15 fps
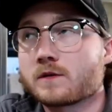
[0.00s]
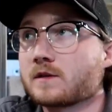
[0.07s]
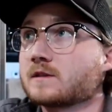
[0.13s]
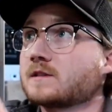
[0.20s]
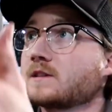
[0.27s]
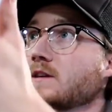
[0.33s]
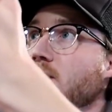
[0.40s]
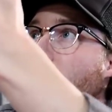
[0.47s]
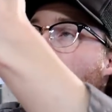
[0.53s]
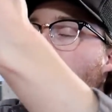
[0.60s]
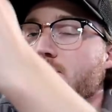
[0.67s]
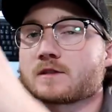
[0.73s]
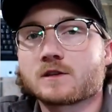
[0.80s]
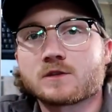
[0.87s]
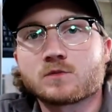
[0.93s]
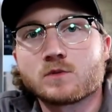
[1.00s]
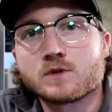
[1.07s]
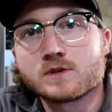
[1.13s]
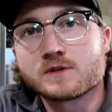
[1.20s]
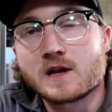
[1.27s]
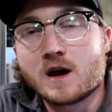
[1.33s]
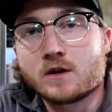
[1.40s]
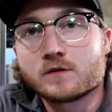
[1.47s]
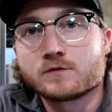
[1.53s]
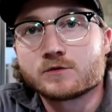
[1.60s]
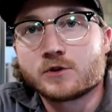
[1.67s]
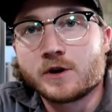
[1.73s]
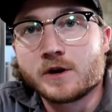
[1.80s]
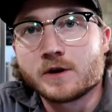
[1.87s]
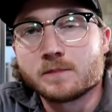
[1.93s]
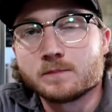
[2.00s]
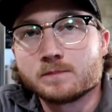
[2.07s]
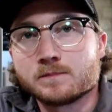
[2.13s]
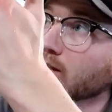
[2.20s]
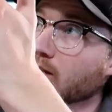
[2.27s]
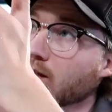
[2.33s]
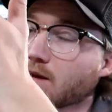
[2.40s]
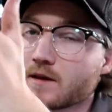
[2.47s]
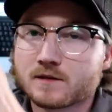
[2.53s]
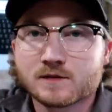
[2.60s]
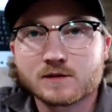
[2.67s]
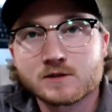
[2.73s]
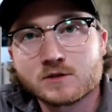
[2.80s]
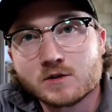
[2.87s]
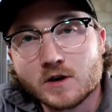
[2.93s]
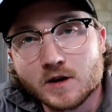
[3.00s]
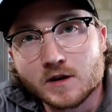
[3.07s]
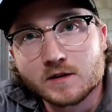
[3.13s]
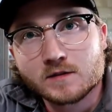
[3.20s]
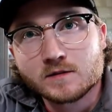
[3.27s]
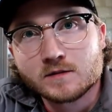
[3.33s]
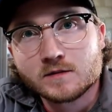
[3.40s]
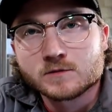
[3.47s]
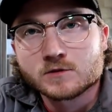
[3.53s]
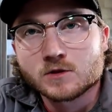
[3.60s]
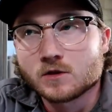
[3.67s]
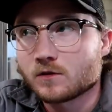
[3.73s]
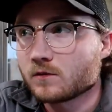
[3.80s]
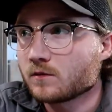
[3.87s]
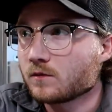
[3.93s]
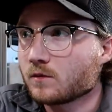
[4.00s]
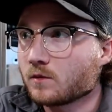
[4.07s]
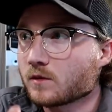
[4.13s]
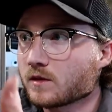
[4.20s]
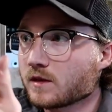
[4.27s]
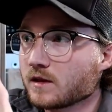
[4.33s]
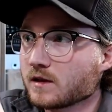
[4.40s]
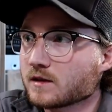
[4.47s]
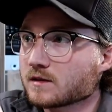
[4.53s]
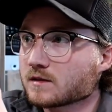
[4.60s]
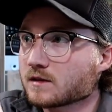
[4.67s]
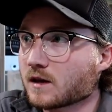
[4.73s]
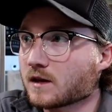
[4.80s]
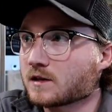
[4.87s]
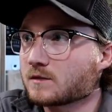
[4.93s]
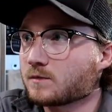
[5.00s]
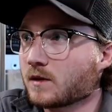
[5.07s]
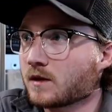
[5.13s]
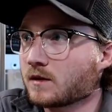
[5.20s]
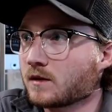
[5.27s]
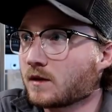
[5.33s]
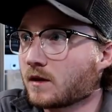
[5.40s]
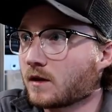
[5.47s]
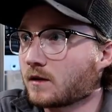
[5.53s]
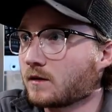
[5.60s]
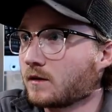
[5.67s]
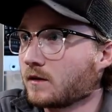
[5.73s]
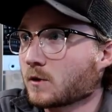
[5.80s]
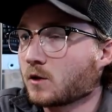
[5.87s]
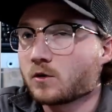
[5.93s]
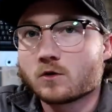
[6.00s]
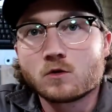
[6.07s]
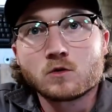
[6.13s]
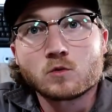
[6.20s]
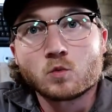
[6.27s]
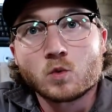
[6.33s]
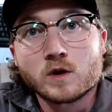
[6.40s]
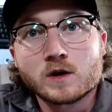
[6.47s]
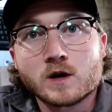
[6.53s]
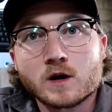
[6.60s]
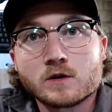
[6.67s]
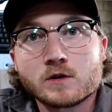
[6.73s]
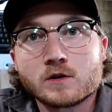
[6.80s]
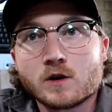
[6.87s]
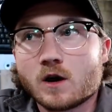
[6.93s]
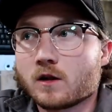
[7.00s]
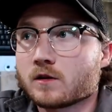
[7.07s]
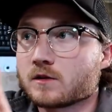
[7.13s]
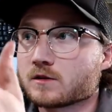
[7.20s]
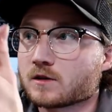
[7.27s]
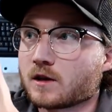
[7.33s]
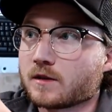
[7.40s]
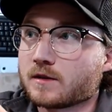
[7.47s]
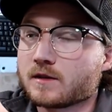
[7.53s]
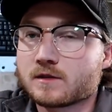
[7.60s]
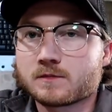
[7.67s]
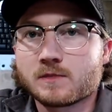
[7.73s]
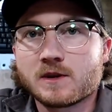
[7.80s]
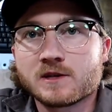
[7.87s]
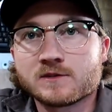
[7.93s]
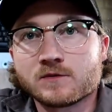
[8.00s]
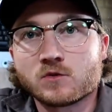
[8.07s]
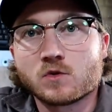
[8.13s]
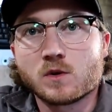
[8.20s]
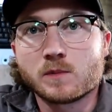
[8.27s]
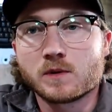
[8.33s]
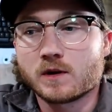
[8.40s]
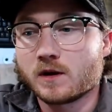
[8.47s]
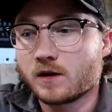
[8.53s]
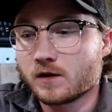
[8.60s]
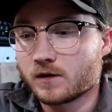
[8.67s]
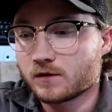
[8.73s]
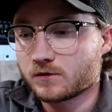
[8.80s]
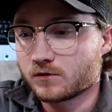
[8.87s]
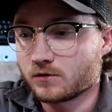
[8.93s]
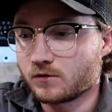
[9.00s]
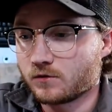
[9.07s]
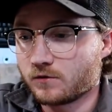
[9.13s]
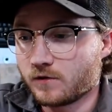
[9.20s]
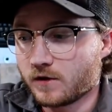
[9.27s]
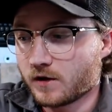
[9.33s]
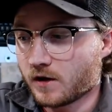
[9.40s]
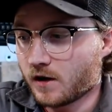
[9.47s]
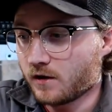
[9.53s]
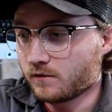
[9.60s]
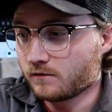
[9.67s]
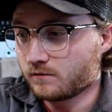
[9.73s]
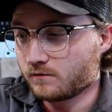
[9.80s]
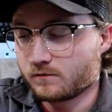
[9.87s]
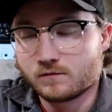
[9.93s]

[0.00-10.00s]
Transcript: the z-axis was out of tram. The thing isn't straight. So with this, I spent a good old $100 on this piece of equipment here to figure out